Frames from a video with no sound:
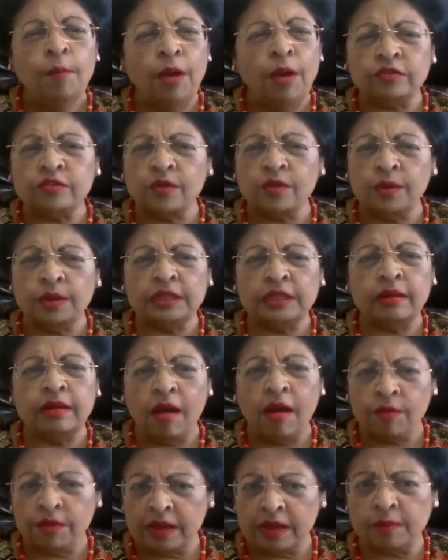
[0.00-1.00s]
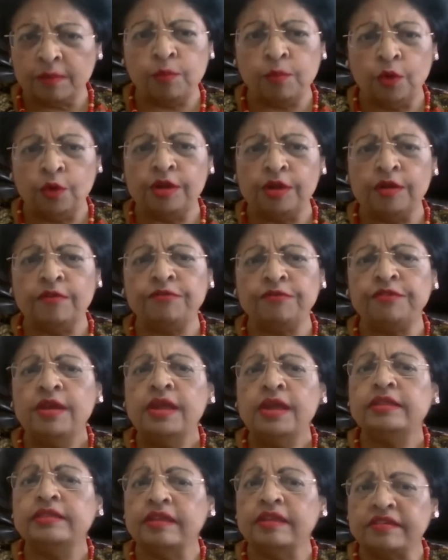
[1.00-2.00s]
also on the governing board of
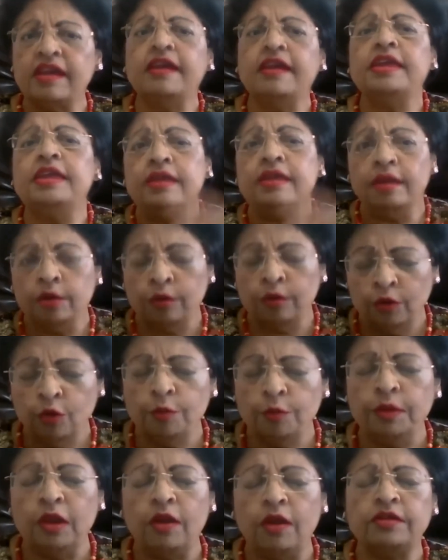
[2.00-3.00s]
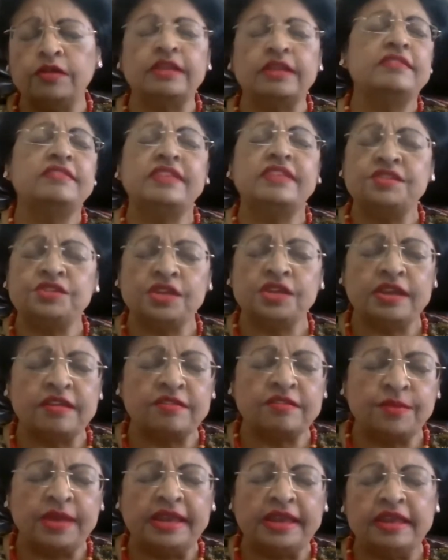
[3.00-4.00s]
the TYE global organization,
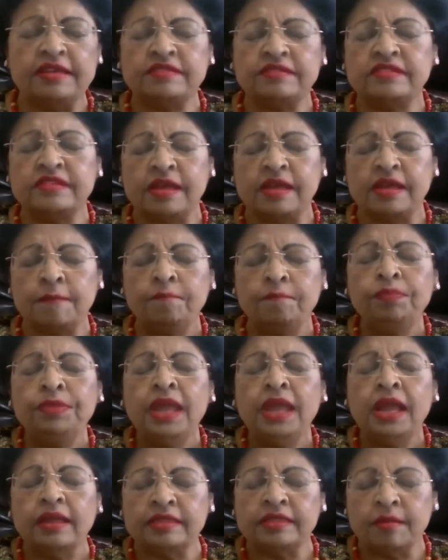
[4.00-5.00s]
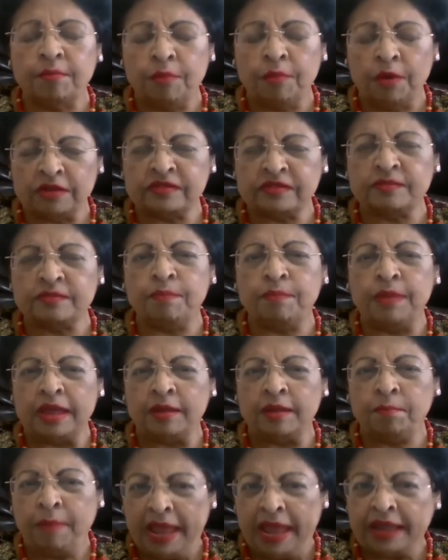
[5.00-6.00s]
as well as the
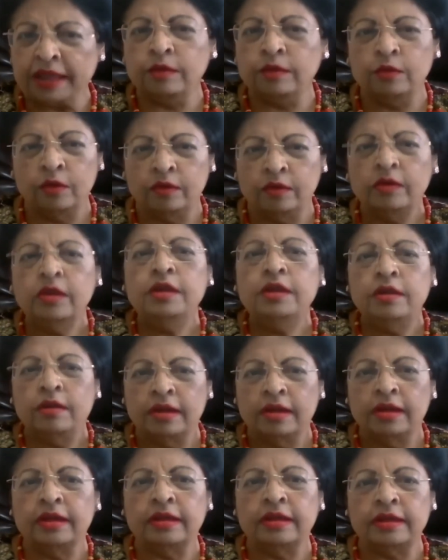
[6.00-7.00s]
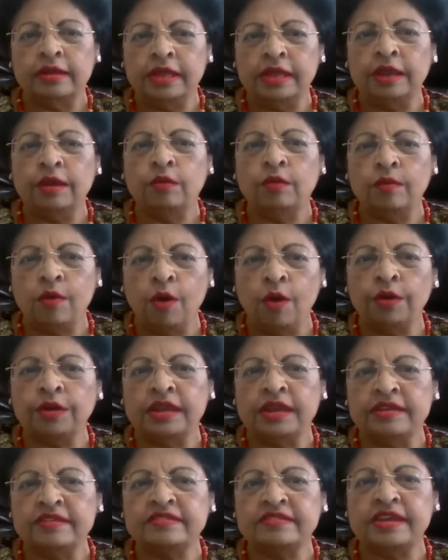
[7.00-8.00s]
Bangalore,
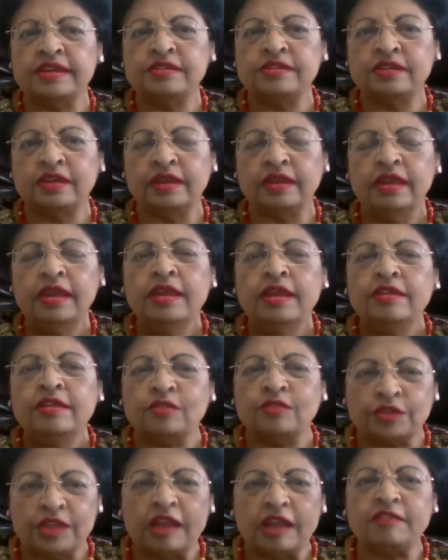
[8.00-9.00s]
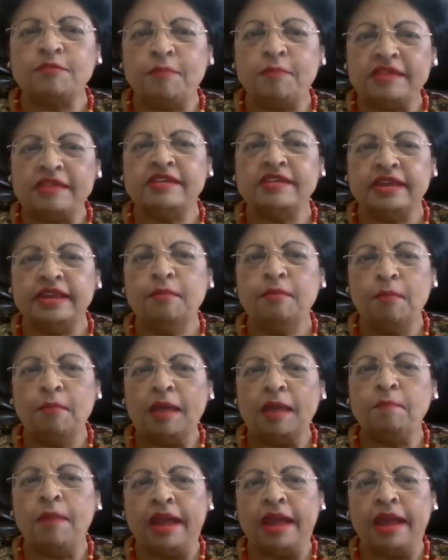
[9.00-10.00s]
organization. So that's basically
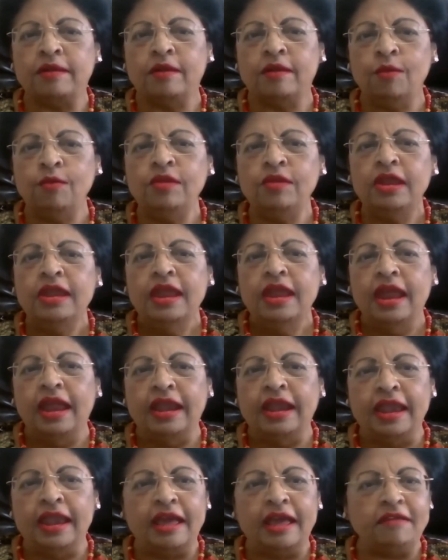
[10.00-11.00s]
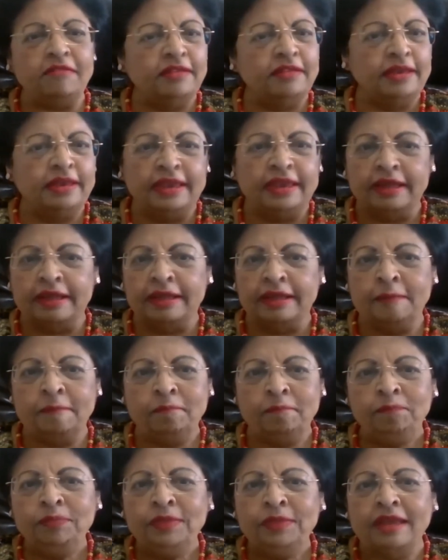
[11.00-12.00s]
my background, and I
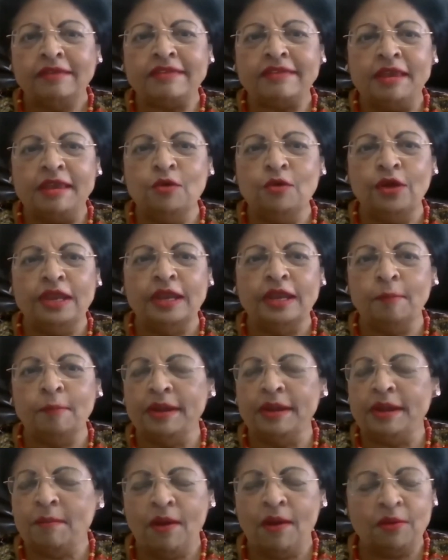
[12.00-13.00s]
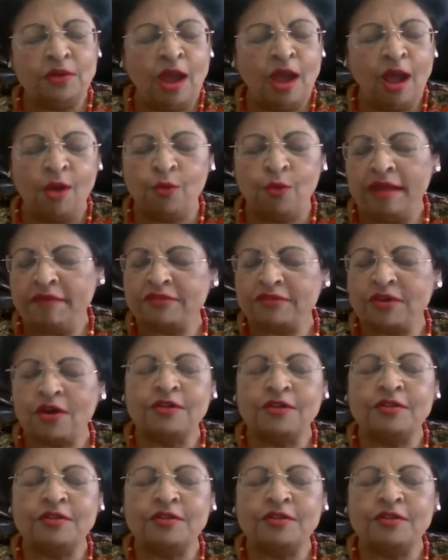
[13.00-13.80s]
will tell you a little bit about how I've